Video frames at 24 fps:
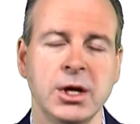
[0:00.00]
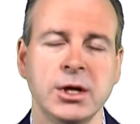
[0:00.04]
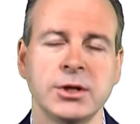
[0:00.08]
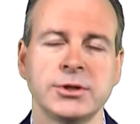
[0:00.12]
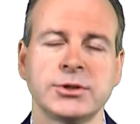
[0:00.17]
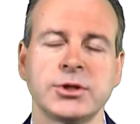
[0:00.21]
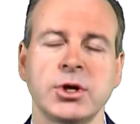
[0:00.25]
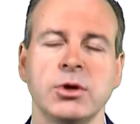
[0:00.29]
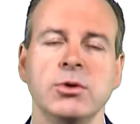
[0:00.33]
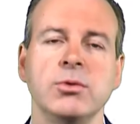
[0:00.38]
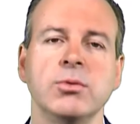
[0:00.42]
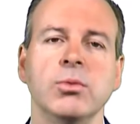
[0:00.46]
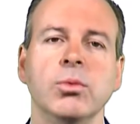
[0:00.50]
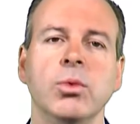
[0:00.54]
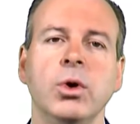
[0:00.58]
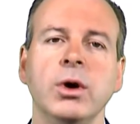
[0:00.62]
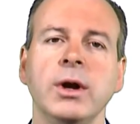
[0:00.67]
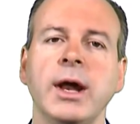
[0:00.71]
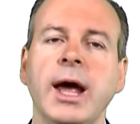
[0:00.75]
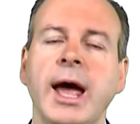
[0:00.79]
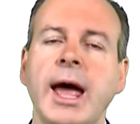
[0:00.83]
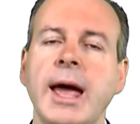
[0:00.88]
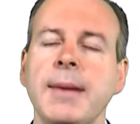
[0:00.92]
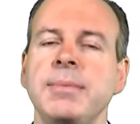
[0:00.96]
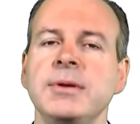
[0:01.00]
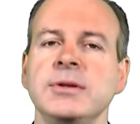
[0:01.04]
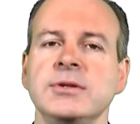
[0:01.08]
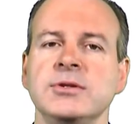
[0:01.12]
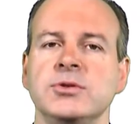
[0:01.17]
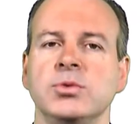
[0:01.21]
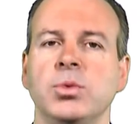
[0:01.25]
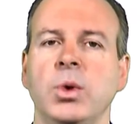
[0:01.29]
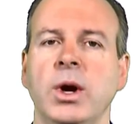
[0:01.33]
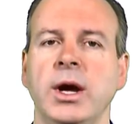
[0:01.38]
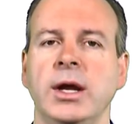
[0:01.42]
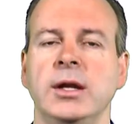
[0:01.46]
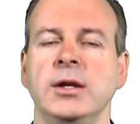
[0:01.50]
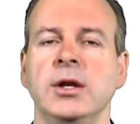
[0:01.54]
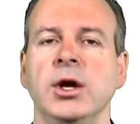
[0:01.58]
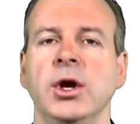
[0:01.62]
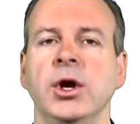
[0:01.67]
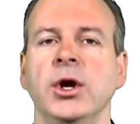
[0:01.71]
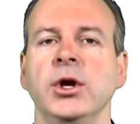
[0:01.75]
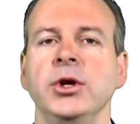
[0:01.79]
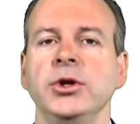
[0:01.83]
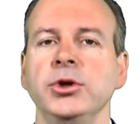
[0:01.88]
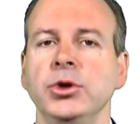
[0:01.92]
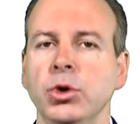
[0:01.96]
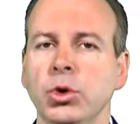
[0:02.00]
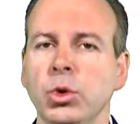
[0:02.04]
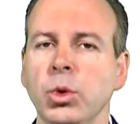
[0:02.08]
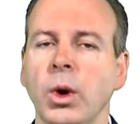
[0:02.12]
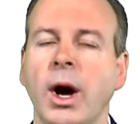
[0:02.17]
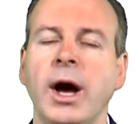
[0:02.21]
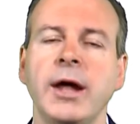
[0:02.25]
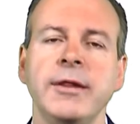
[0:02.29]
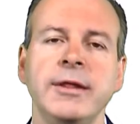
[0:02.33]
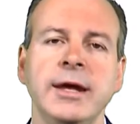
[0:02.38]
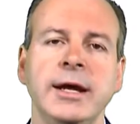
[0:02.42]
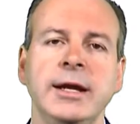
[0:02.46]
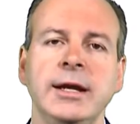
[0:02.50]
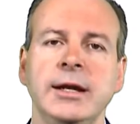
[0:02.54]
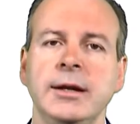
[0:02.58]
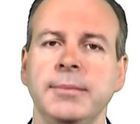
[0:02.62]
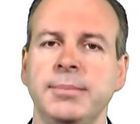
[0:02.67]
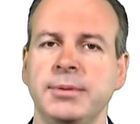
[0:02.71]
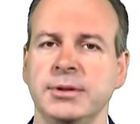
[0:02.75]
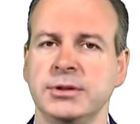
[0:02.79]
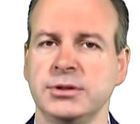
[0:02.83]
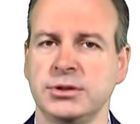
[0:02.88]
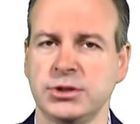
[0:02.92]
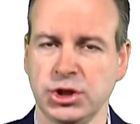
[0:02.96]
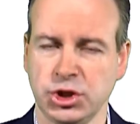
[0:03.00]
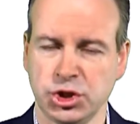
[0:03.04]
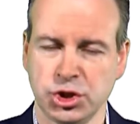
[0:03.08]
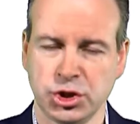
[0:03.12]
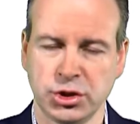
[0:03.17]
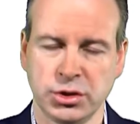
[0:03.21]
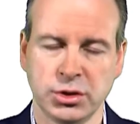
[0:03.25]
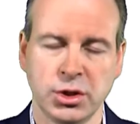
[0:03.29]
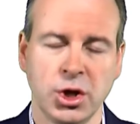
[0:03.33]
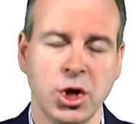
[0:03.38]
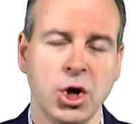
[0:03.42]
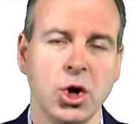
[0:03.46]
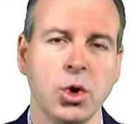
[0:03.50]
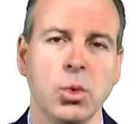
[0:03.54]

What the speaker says: So what happens when you are then in a position